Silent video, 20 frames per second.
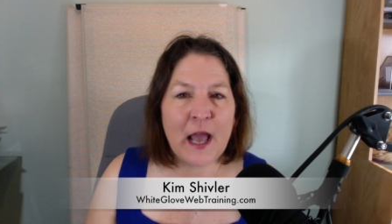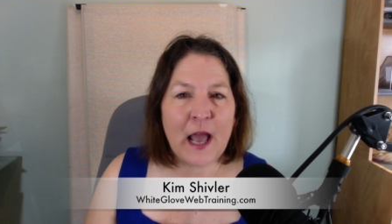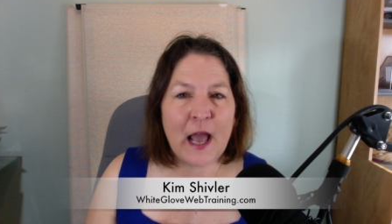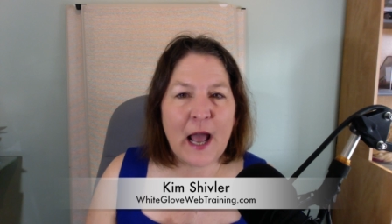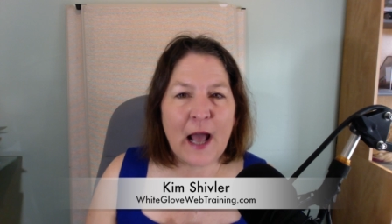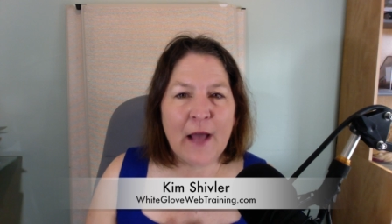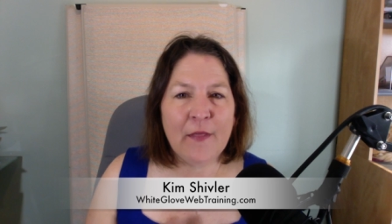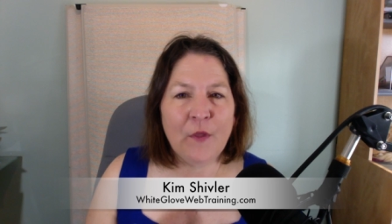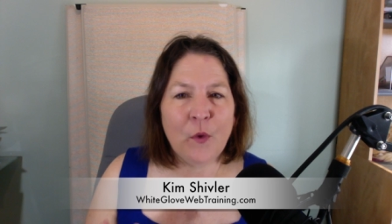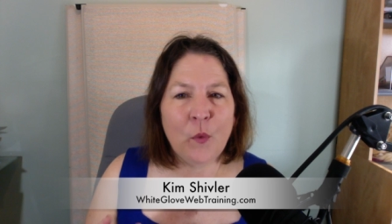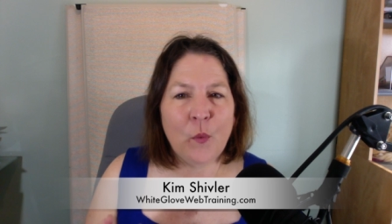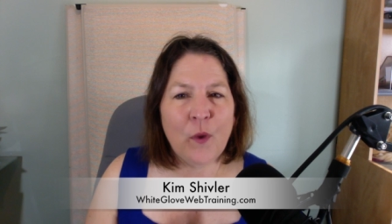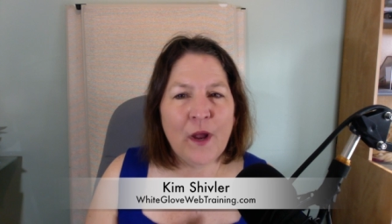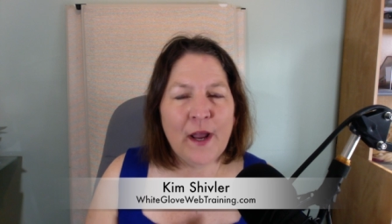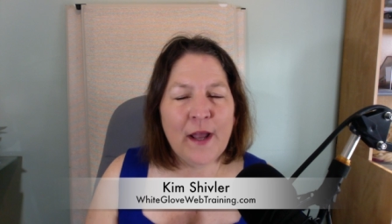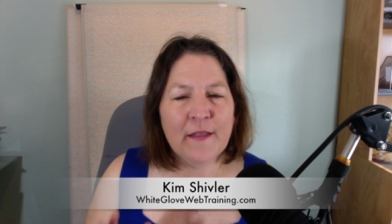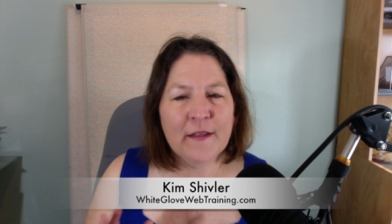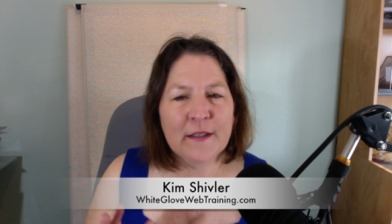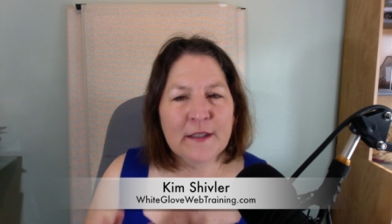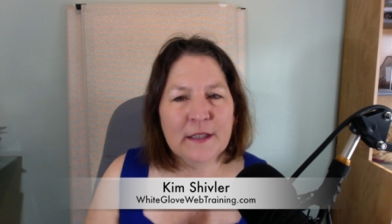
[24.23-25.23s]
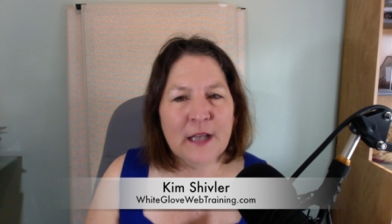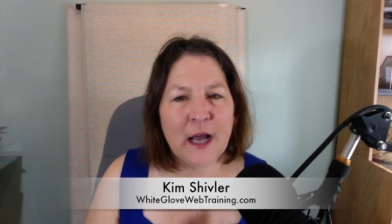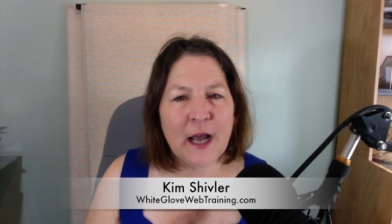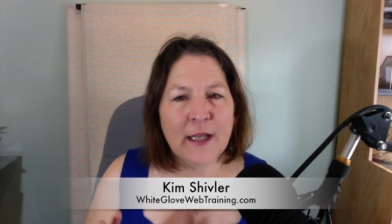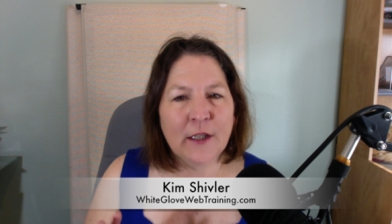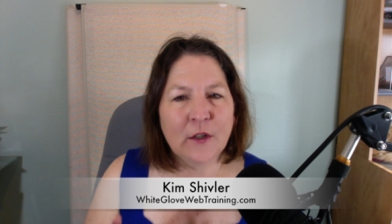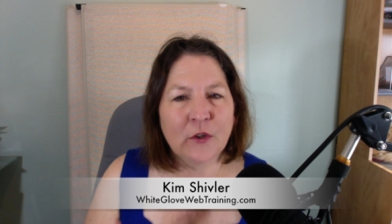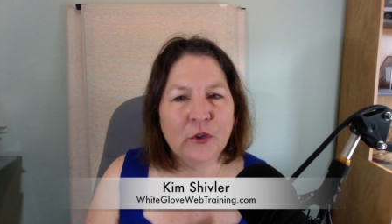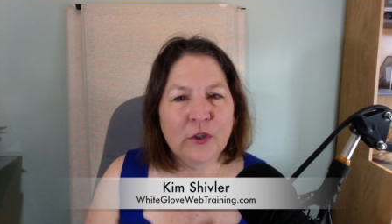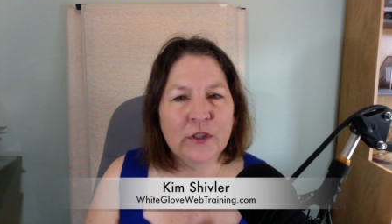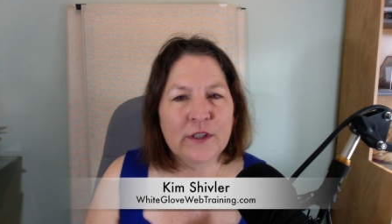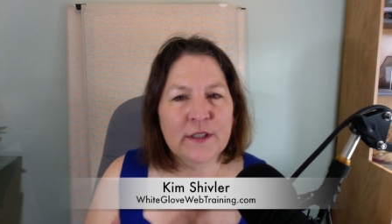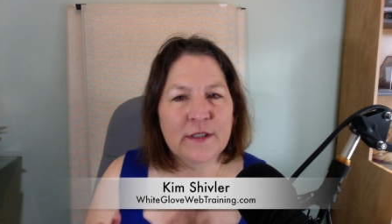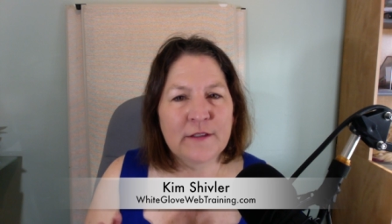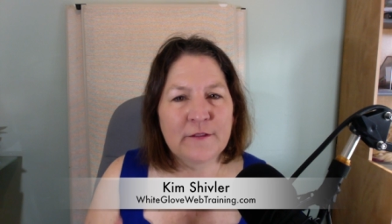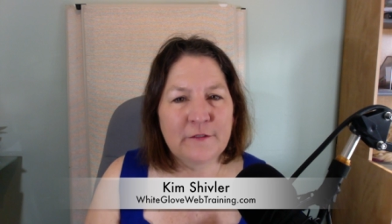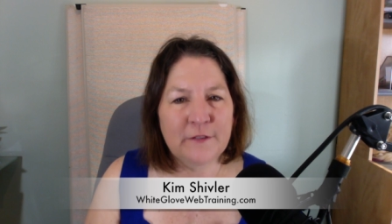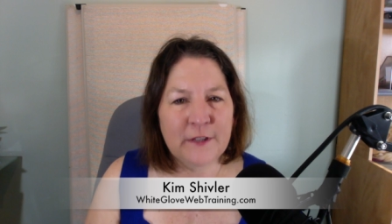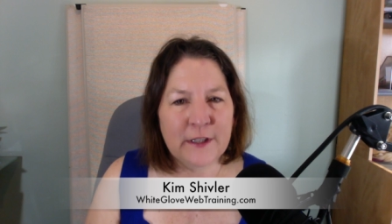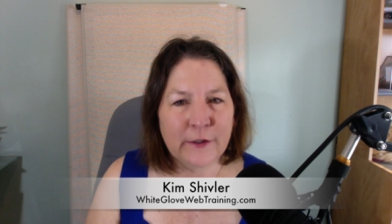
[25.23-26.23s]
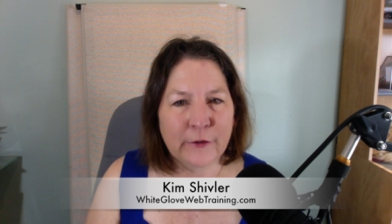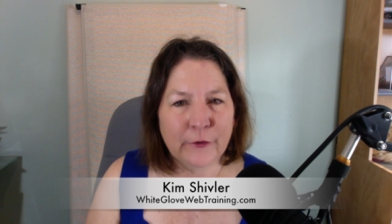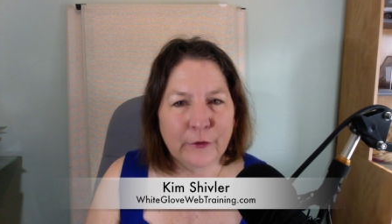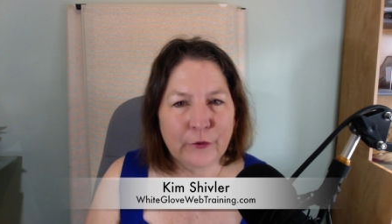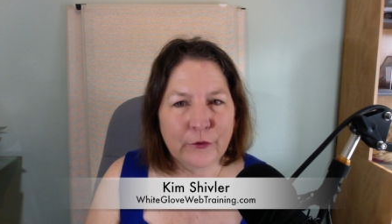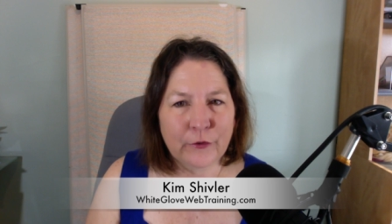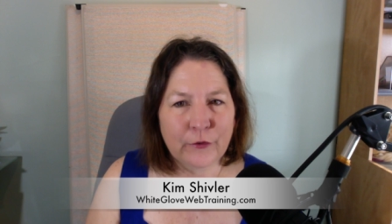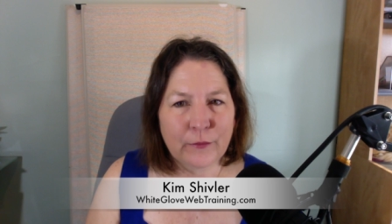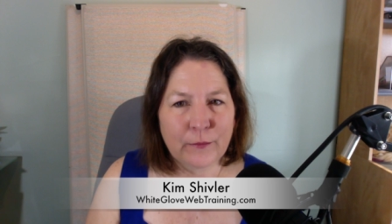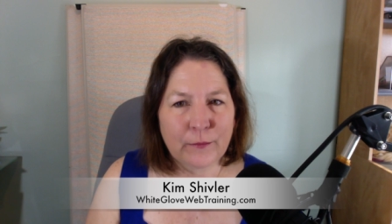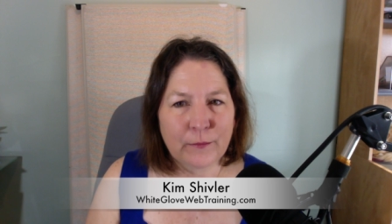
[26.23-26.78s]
and the way the site looks and feels.